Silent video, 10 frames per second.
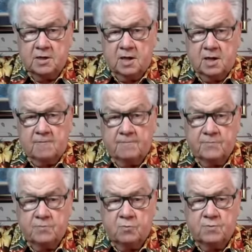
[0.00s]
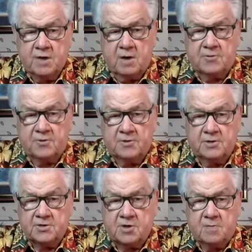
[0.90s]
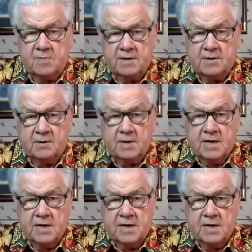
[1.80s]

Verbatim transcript: uh, um, will be our 30th Star Maker.